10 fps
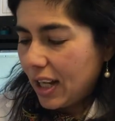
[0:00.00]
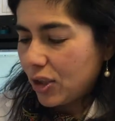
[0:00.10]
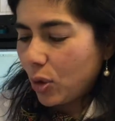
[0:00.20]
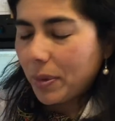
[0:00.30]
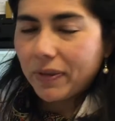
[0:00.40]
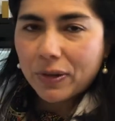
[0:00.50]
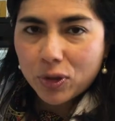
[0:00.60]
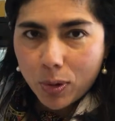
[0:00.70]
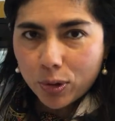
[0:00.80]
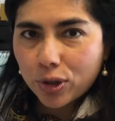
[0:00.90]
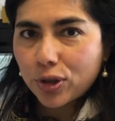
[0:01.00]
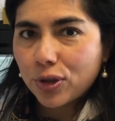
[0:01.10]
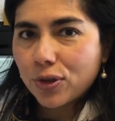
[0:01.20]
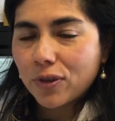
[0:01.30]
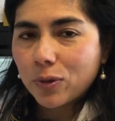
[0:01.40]
Don't be around
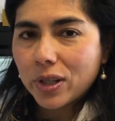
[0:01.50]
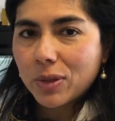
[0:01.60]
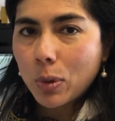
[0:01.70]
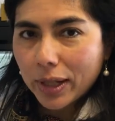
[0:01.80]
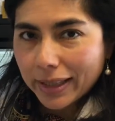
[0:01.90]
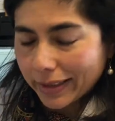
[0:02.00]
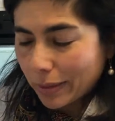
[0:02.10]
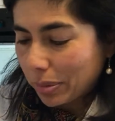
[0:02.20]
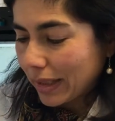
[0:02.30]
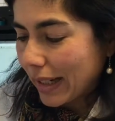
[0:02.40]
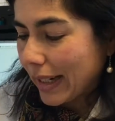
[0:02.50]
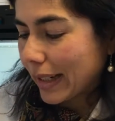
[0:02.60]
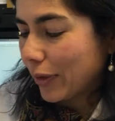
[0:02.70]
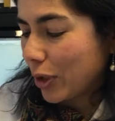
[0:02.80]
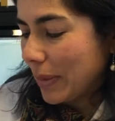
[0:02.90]
smokers. Avoid smoking like the plague.
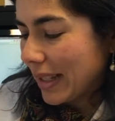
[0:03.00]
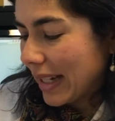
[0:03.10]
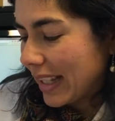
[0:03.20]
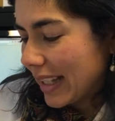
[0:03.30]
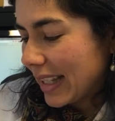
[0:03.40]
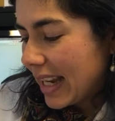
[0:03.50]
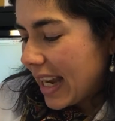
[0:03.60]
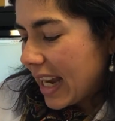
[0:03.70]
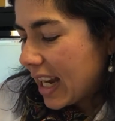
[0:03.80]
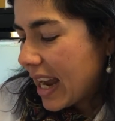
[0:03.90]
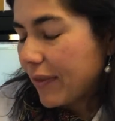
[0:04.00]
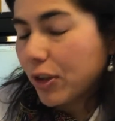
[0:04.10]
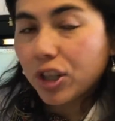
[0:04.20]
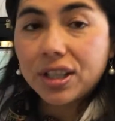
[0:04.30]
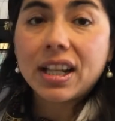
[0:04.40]
You've heard me say this. Have a
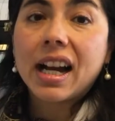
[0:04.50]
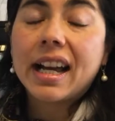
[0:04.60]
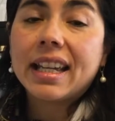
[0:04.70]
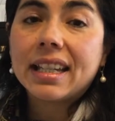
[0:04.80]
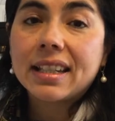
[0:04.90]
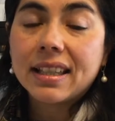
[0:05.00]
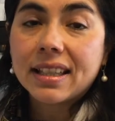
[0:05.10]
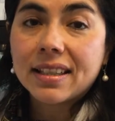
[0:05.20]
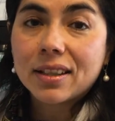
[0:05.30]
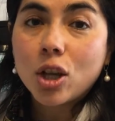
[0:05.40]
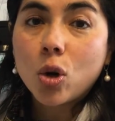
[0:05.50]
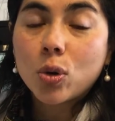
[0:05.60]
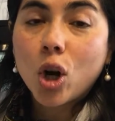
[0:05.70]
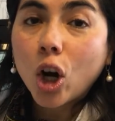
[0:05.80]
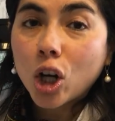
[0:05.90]
good diet that's low
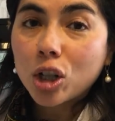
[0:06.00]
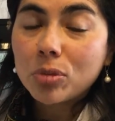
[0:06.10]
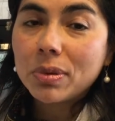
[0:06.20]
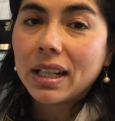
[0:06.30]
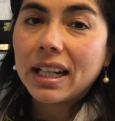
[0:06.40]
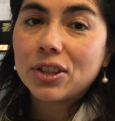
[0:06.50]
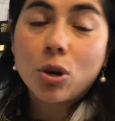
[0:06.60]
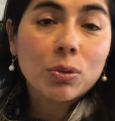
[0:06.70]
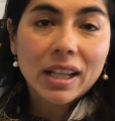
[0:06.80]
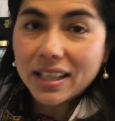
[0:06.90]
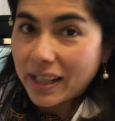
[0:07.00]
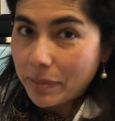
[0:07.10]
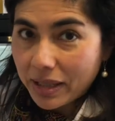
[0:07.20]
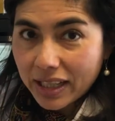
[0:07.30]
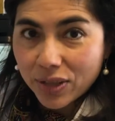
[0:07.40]
carb. Don't get
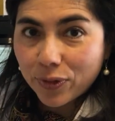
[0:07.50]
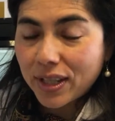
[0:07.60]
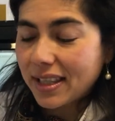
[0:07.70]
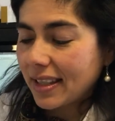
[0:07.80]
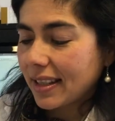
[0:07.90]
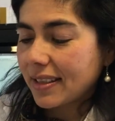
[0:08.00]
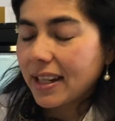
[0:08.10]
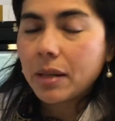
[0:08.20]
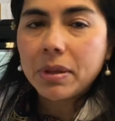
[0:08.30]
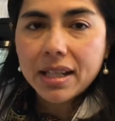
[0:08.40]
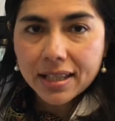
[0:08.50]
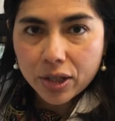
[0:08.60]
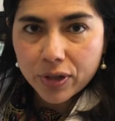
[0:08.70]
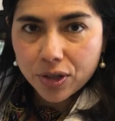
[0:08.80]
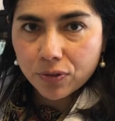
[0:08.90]
diabetes, for instance, because diabetes
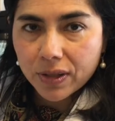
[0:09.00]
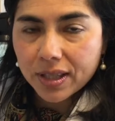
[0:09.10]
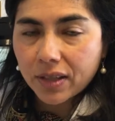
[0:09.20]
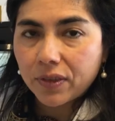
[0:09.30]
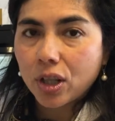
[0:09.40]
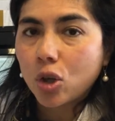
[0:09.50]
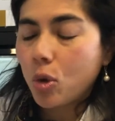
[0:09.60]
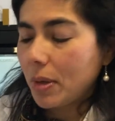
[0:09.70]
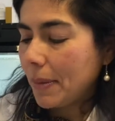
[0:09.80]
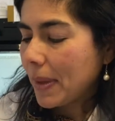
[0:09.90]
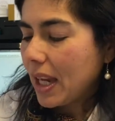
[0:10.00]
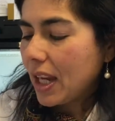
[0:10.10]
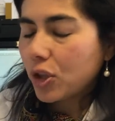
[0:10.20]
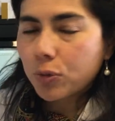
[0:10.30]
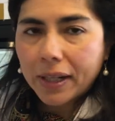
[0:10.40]
increases your risk of glaucoma.
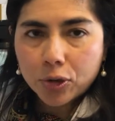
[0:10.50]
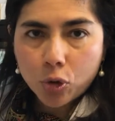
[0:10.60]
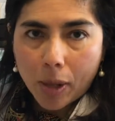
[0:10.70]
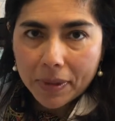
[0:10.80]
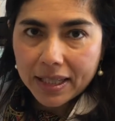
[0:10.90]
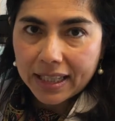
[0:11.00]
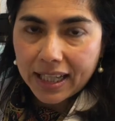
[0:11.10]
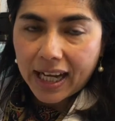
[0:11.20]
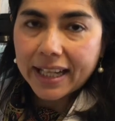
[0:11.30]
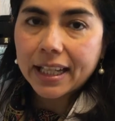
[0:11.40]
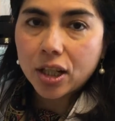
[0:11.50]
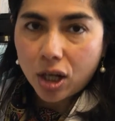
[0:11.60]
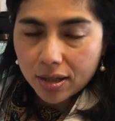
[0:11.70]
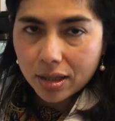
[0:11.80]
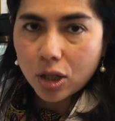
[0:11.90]
Direct trauma to the eye can
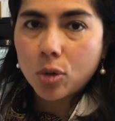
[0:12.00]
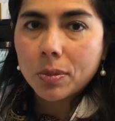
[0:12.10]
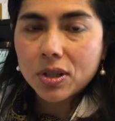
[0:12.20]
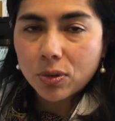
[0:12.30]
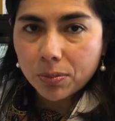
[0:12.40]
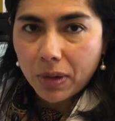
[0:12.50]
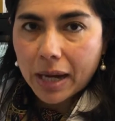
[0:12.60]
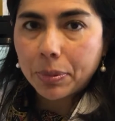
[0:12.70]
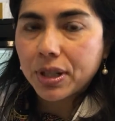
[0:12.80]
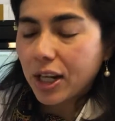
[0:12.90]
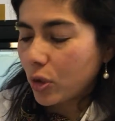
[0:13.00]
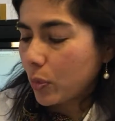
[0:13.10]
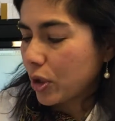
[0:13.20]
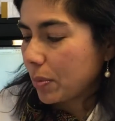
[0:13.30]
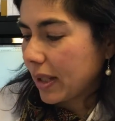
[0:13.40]
cause glaucoma, so eye protection
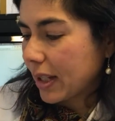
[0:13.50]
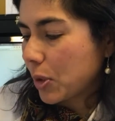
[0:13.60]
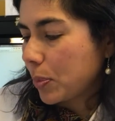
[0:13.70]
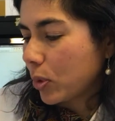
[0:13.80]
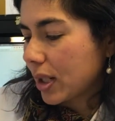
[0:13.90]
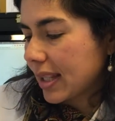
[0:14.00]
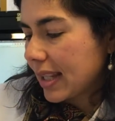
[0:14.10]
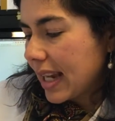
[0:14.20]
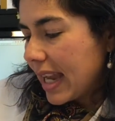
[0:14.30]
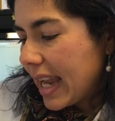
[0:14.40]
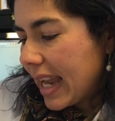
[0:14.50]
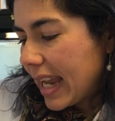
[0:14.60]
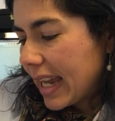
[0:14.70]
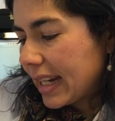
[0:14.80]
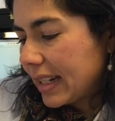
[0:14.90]
when you're playing sports.
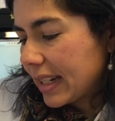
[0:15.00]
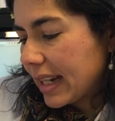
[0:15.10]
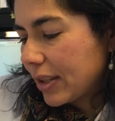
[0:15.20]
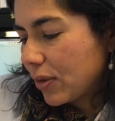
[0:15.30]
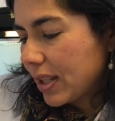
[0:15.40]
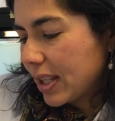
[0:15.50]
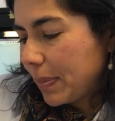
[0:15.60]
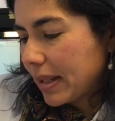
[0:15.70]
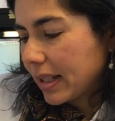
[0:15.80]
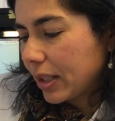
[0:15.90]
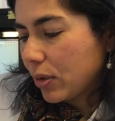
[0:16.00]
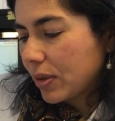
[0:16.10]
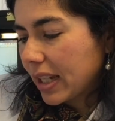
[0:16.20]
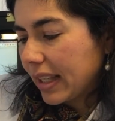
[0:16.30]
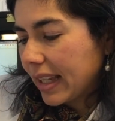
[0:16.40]
And so this is basically those
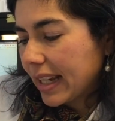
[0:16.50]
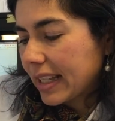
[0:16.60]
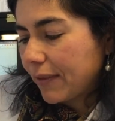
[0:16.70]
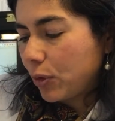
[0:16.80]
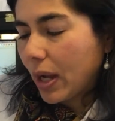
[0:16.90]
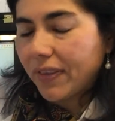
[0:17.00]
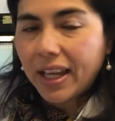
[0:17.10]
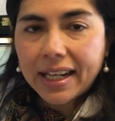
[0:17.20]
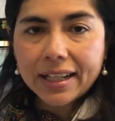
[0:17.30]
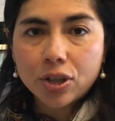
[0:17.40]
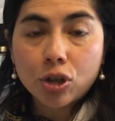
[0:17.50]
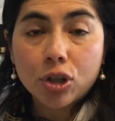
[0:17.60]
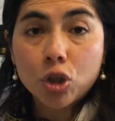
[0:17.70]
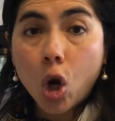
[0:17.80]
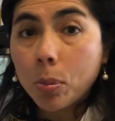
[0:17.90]
key things. If you have headaches and you're
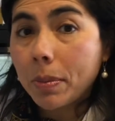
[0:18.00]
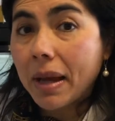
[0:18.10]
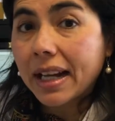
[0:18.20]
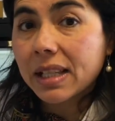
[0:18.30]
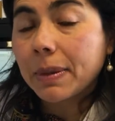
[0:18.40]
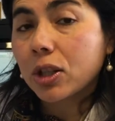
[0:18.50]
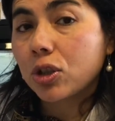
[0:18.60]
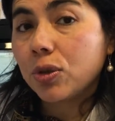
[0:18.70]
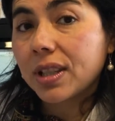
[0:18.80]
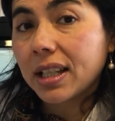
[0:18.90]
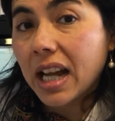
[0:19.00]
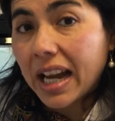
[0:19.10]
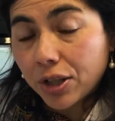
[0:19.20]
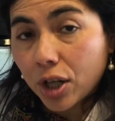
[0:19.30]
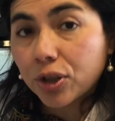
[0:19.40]
on Topamax, make sure you see an
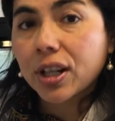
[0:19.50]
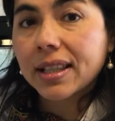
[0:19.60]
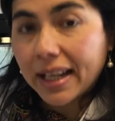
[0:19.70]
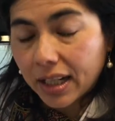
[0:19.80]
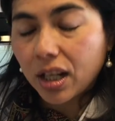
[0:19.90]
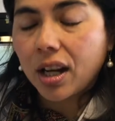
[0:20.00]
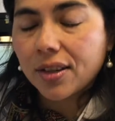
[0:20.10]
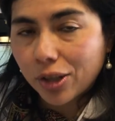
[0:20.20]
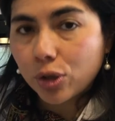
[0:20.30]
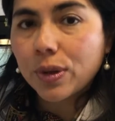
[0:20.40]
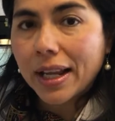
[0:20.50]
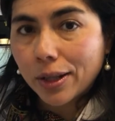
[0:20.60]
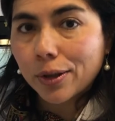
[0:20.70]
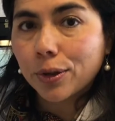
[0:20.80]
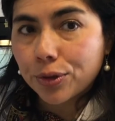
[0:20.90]
eye doctor, because that can cause acute
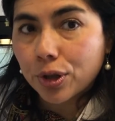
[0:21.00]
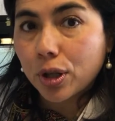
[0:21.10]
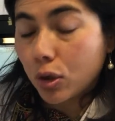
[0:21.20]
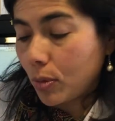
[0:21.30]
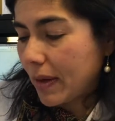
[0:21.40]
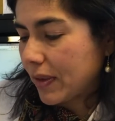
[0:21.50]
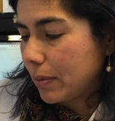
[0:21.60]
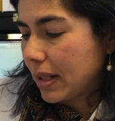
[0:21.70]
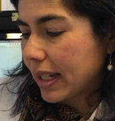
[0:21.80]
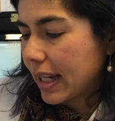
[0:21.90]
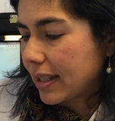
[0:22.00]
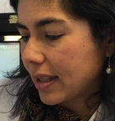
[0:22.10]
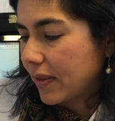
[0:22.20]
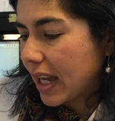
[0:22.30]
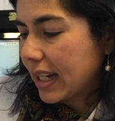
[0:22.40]
angle closure glaucoma. I've seen many cases
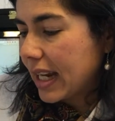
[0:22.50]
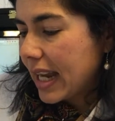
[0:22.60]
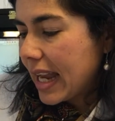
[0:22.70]
of that.